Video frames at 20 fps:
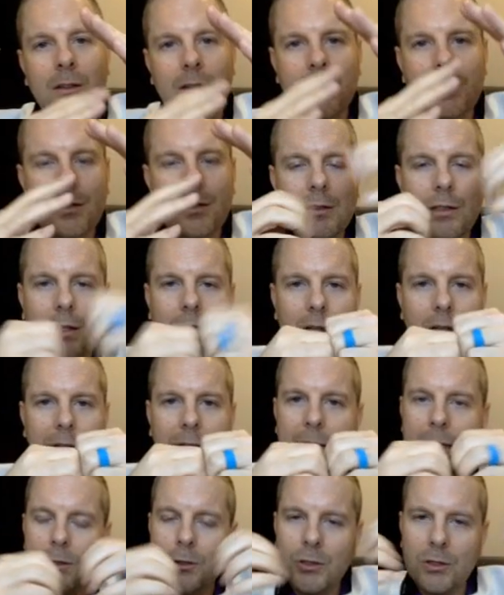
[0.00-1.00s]
This
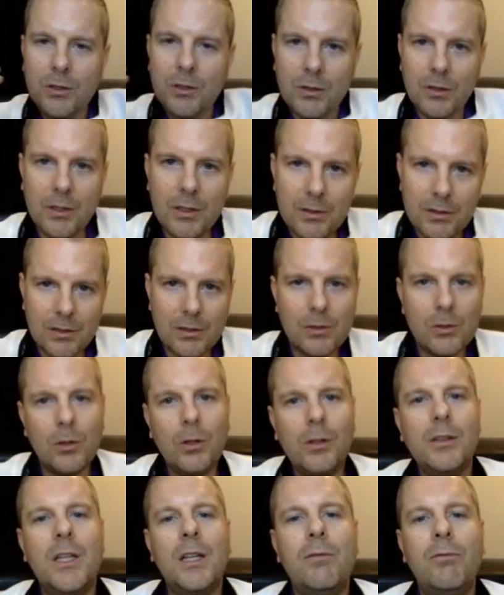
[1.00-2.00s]
clash. This is
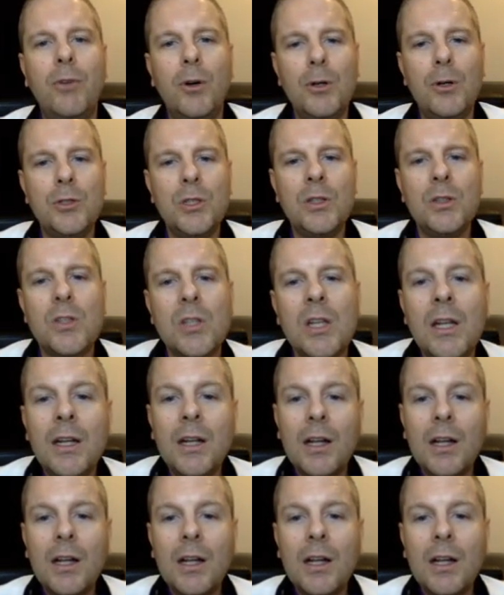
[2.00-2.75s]
called divergence.